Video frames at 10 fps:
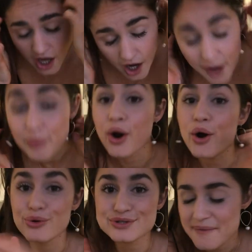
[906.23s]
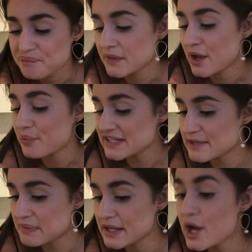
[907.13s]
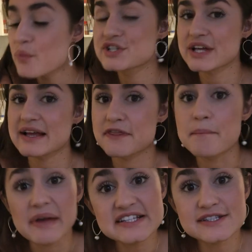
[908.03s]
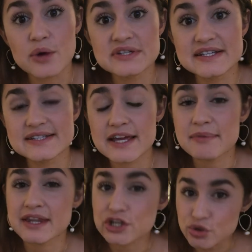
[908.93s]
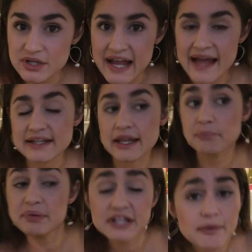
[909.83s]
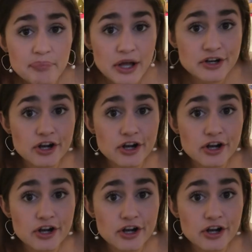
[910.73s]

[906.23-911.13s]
um, oats recipe, which like the base is always the same and then you can add in like peanut butter